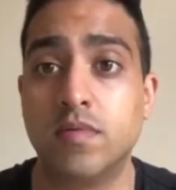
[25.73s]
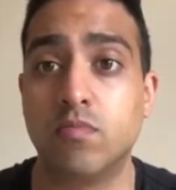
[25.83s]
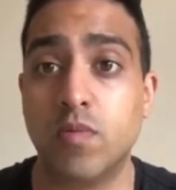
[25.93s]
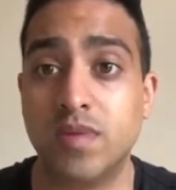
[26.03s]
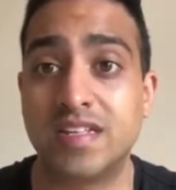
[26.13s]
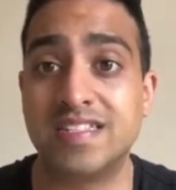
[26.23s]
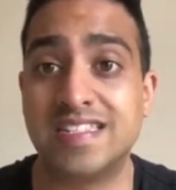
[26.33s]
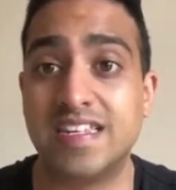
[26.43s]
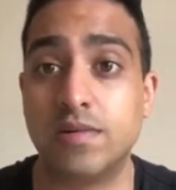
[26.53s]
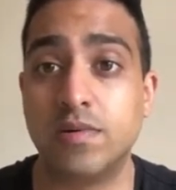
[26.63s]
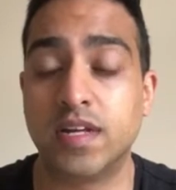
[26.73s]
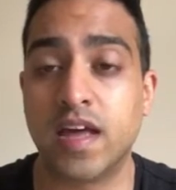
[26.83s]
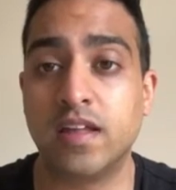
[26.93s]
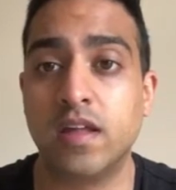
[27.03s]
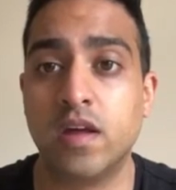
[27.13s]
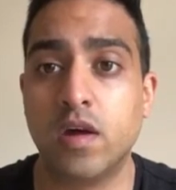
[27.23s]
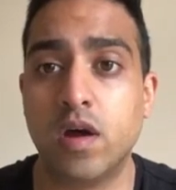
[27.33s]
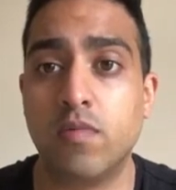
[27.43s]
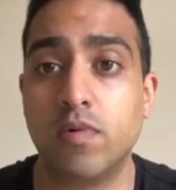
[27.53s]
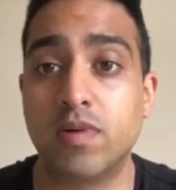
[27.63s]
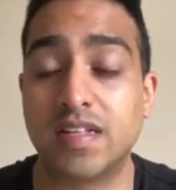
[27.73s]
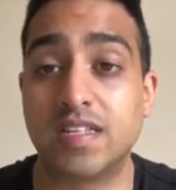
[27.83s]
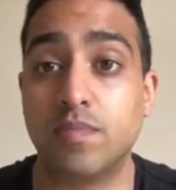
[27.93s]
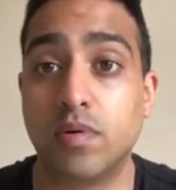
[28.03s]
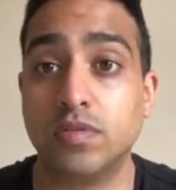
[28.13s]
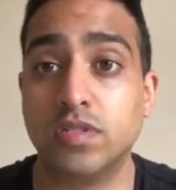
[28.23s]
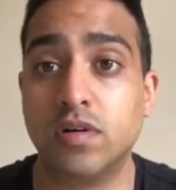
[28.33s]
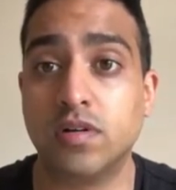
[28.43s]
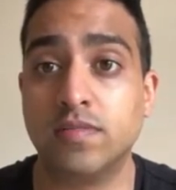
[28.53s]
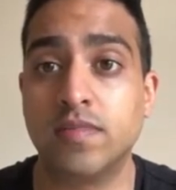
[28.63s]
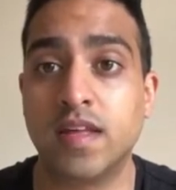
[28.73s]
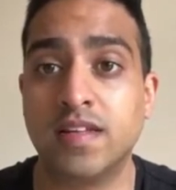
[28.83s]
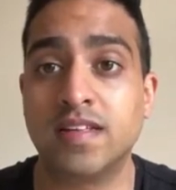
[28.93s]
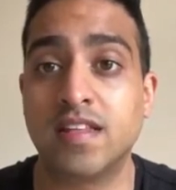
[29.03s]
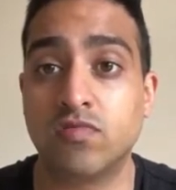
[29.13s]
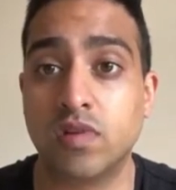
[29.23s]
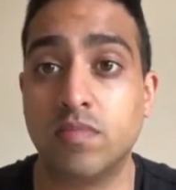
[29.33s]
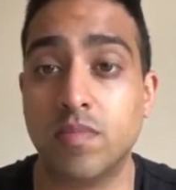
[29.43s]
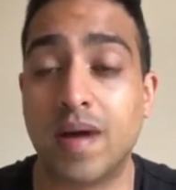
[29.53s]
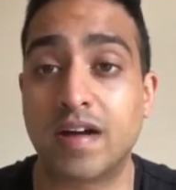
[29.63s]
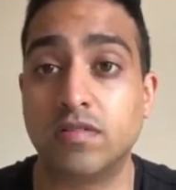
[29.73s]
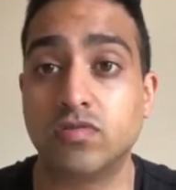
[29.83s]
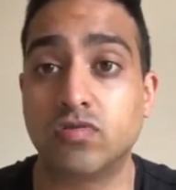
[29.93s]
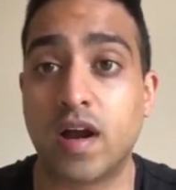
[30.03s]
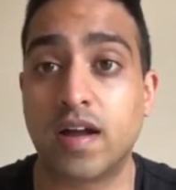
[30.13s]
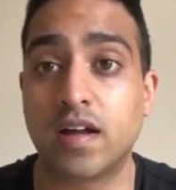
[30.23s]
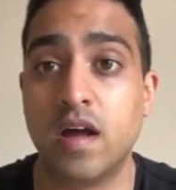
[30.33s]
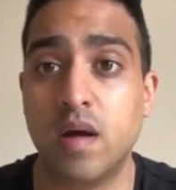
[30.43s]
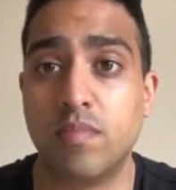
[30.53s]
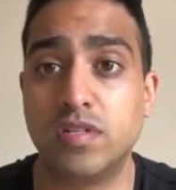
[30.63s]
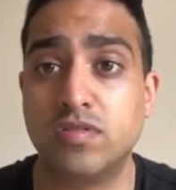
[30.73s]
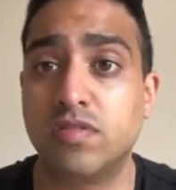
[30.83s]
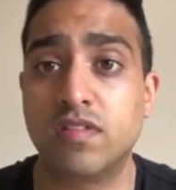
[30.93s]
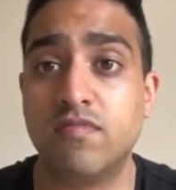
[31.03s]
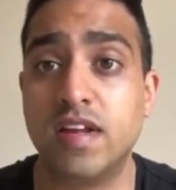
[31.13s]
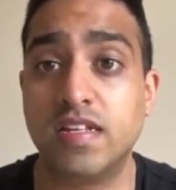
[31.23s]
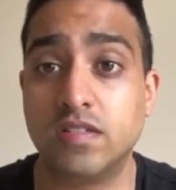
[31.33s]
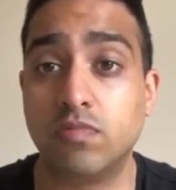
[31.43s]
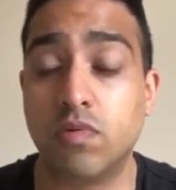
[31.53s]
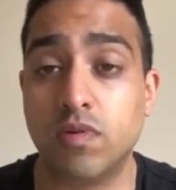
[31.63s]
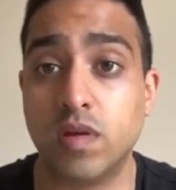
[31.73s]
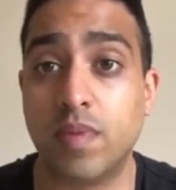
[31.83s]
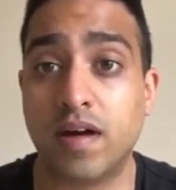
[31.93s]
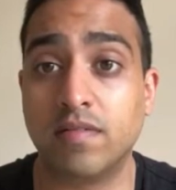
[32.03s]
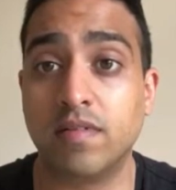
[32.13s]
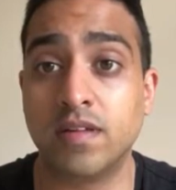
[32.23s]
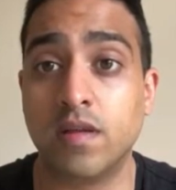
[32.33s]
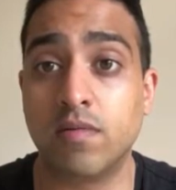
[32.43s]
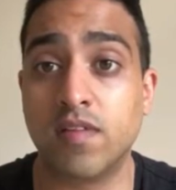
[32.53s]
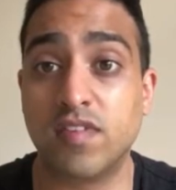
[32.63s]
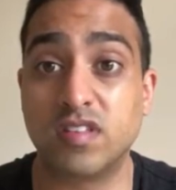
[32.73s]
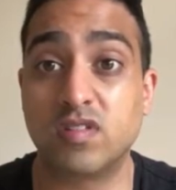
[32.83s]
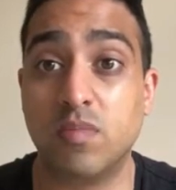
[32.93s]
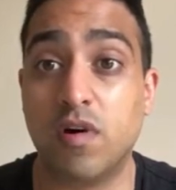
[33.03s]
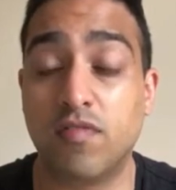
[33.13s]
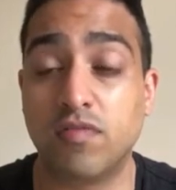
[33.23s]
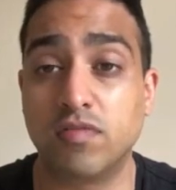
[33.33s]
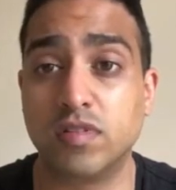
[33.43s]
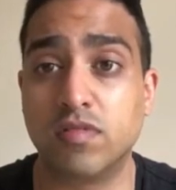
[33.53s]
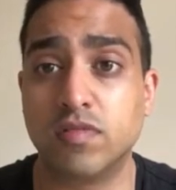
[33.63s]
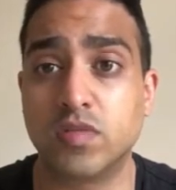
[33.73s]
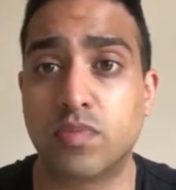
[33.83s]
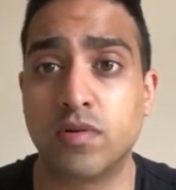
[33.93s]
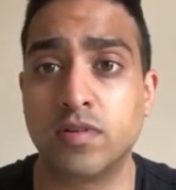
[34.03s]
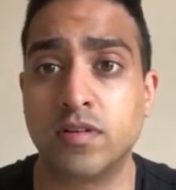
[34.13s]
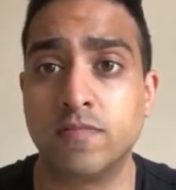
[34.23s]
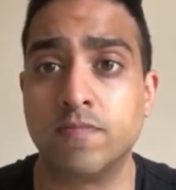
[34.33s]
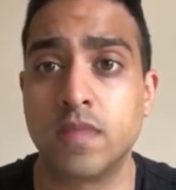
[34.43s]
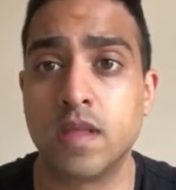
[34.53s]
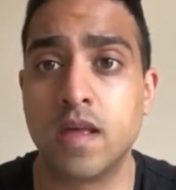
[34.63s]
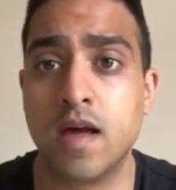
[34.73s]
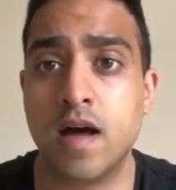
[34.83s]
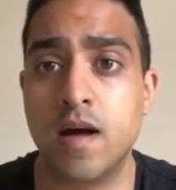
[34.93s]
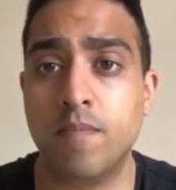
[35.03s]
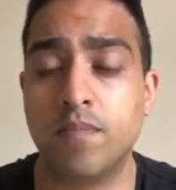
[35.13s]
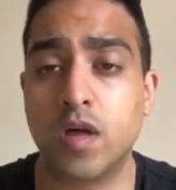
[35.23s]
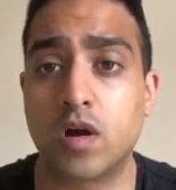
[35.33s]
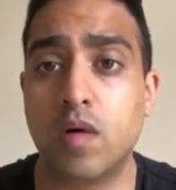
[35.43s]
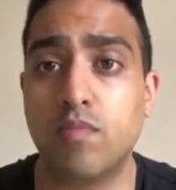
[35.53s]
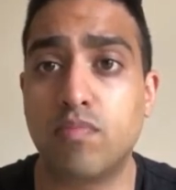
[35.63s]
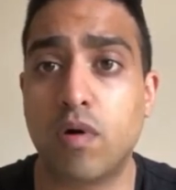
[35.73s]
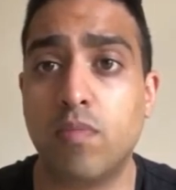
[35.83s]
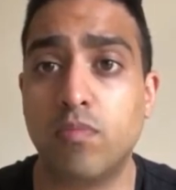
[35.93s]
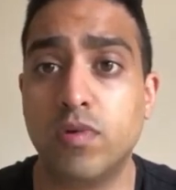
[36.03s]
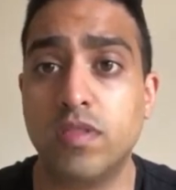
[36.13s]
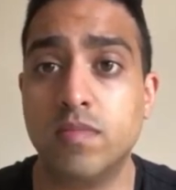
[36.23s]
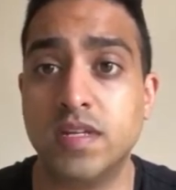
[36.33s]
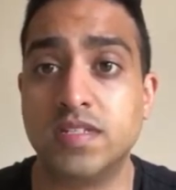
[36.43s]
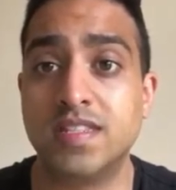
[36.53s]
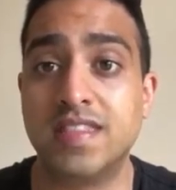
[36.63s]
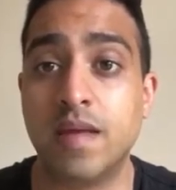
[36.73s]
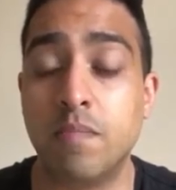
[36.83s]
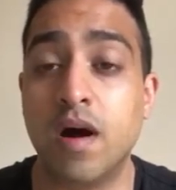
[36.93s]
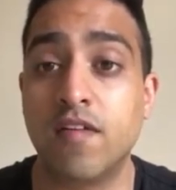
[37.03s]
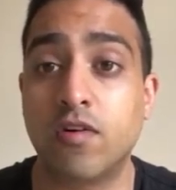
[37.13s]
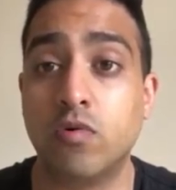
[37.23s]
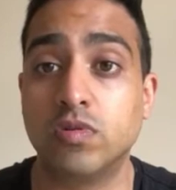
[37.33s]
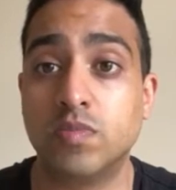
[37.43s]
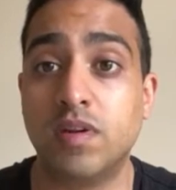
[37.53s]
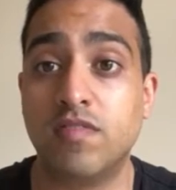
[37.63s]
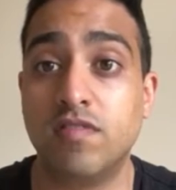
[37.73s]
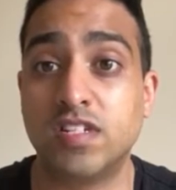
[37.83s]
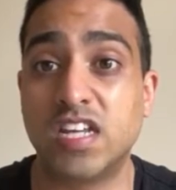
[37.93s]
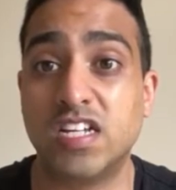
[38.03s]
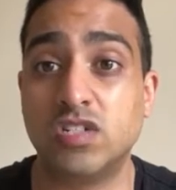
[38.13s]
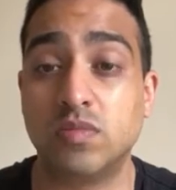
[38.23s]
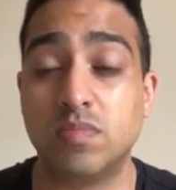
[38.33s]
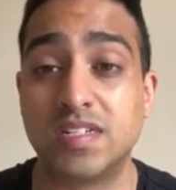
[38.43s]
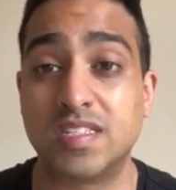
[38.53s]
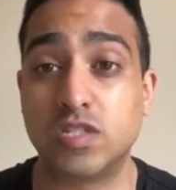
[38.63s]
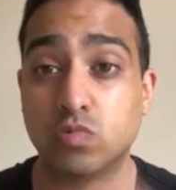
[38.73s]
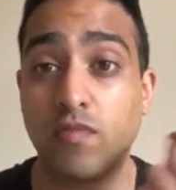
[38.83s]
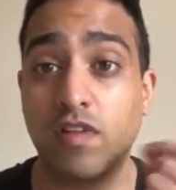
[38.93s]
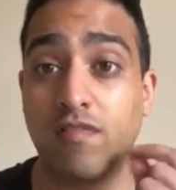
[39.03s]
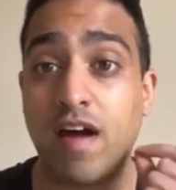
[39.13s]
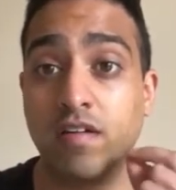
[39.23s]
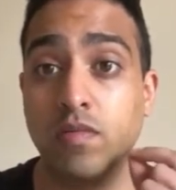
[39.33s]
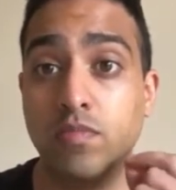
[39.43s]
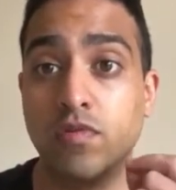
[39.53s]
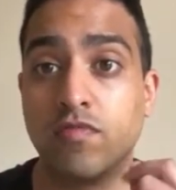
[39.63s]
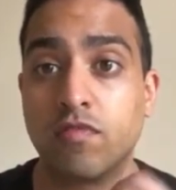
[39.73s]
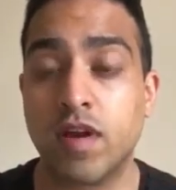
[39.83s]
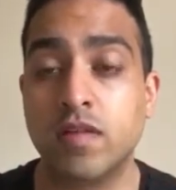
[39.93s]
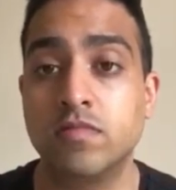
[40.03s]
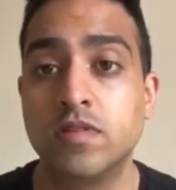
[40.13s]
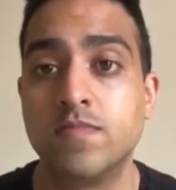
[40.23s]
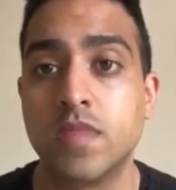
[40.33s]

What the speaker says: When we can see you again, we will get it bonded on and get the treatment back on track, but it's nothing really to worry about, if it's come off or it's broken. A common problem with them is they might cause a bit of irritation because they swivel around and move around.